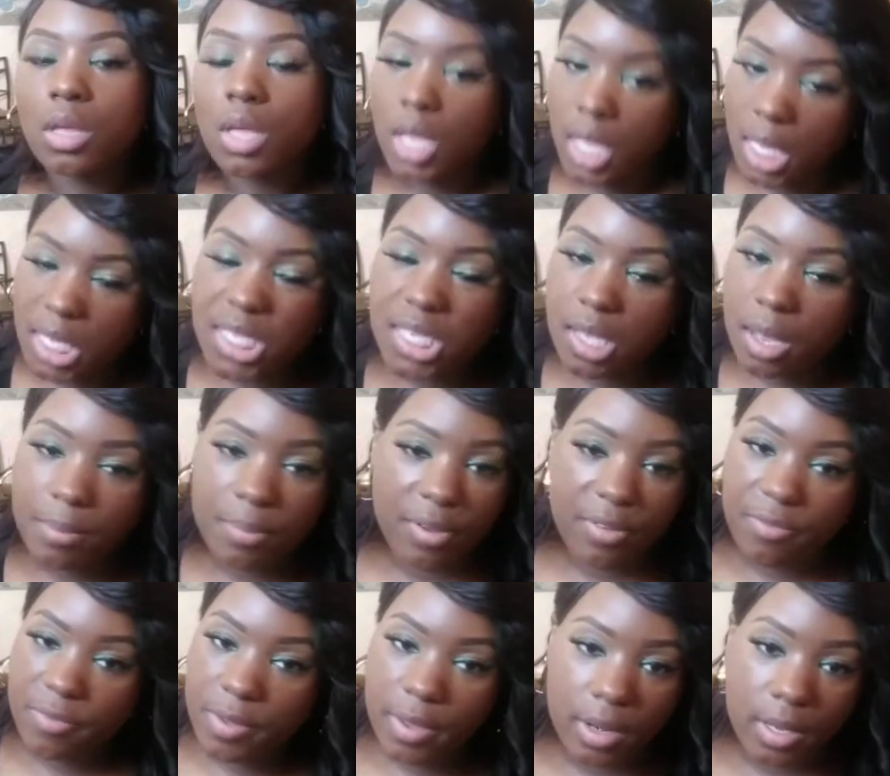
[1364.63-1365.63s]
it's going to be
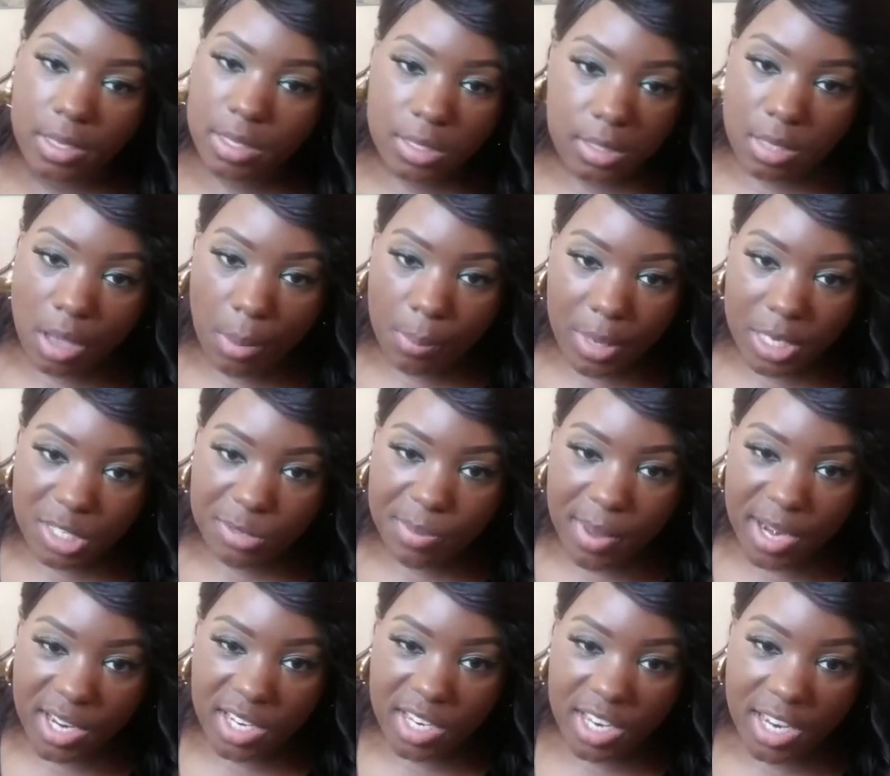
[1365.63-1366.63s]
feeling so much
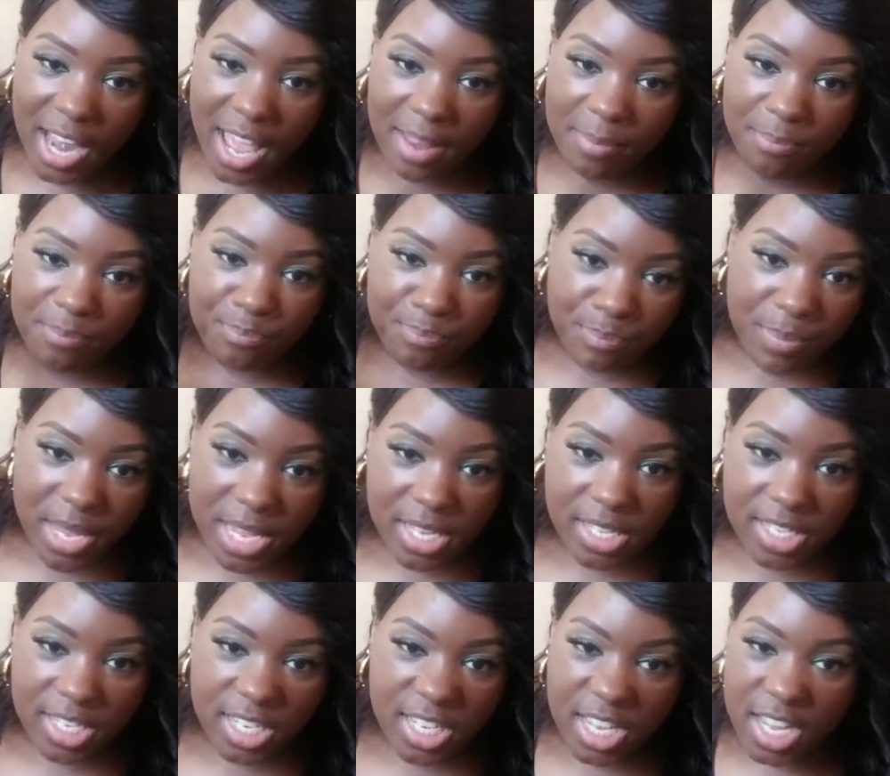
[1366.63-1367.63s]
better than that
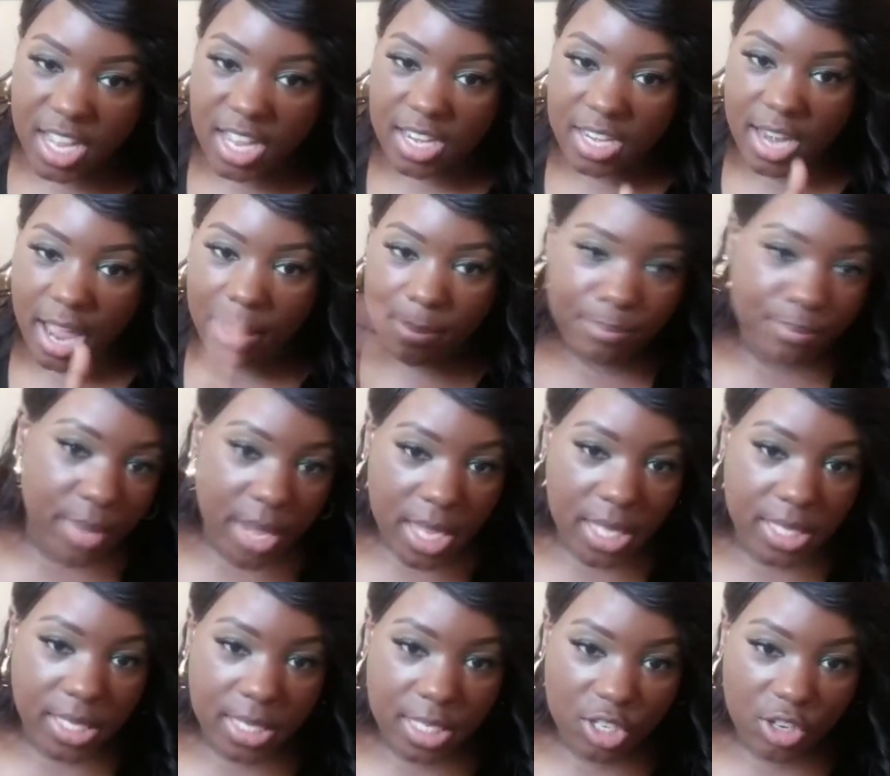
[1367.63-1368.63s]
meat. That
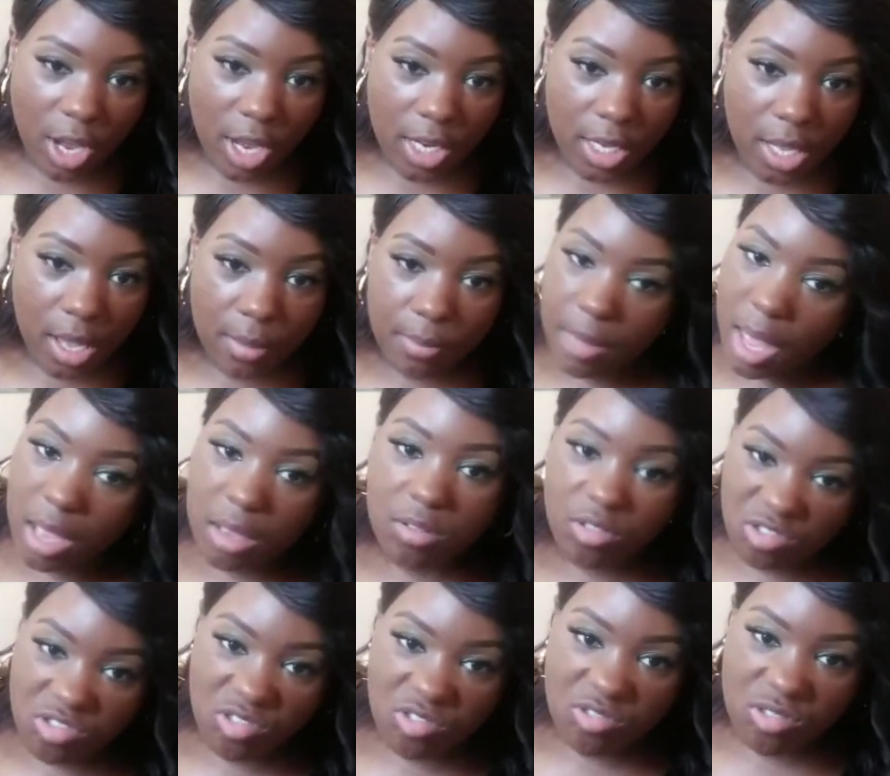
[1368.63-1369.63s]
meat's trying to come
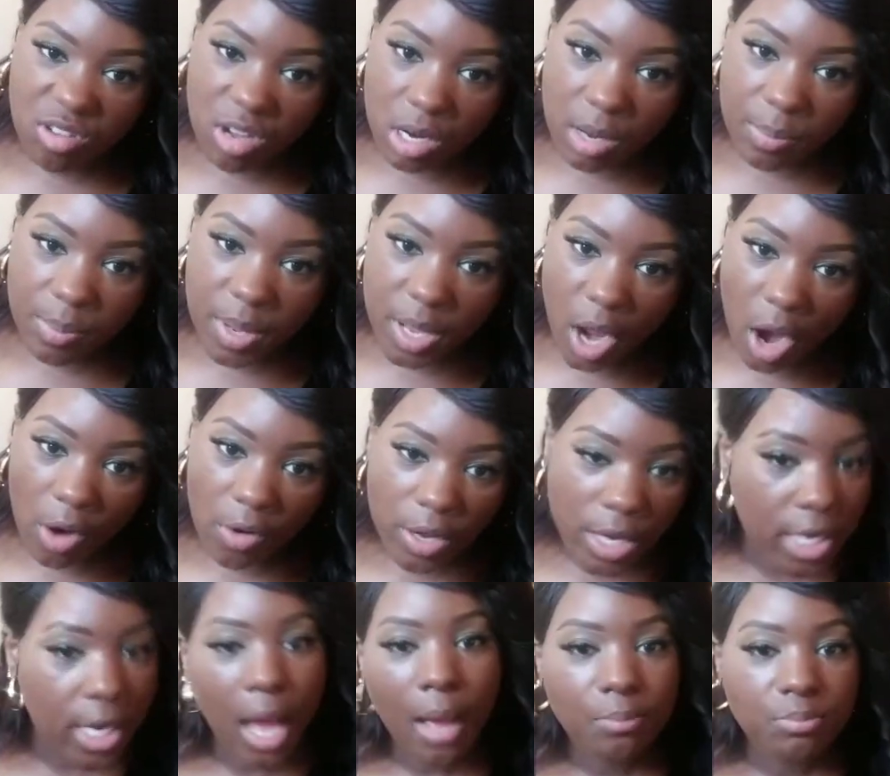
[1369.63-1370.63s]
out, you're going to be
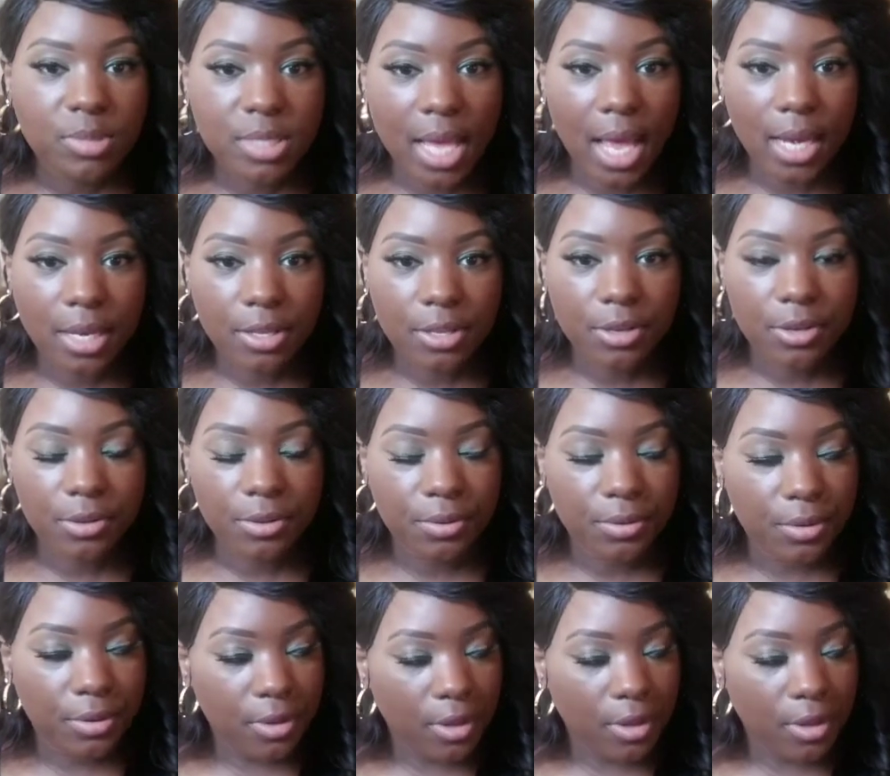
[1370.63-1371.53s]
hurting, I'm telling you.